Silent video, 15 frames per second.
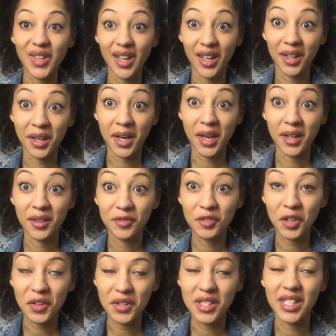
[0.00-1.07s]
Okay, I've
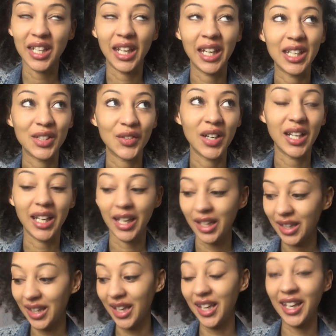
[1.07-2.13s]
got the tickets ready,
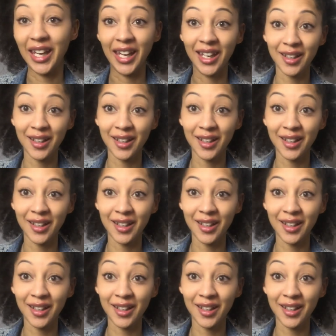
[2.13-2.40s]
they're here.